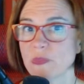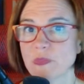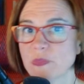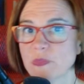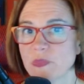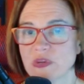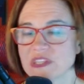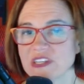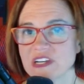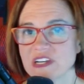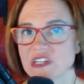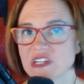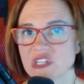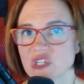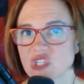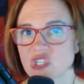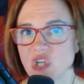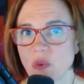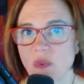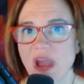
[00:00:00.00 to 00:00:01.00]
but
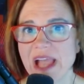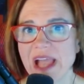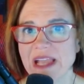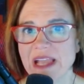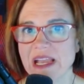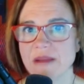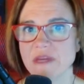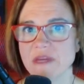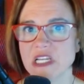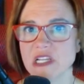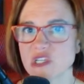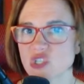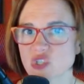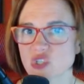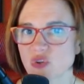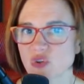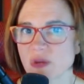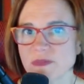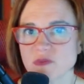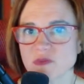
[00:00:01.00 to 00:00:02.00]
there's no way. I mean, the
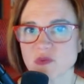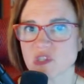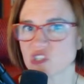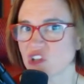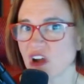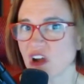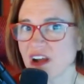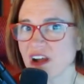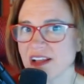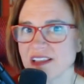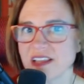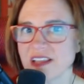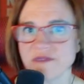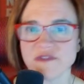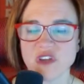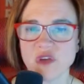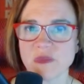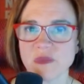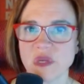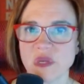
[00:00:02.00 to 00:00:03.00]
script was done. The
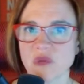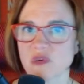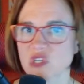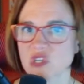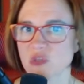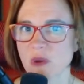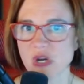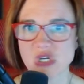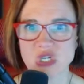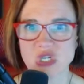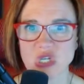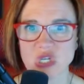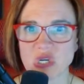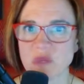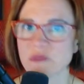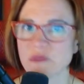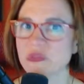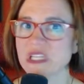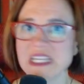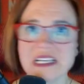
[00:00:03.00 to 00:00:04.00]
filming was largely
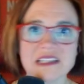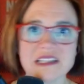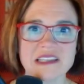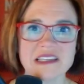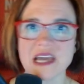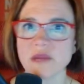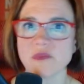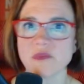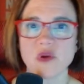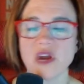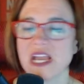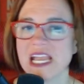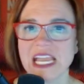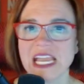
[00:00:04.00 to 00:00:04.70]
complete at that point.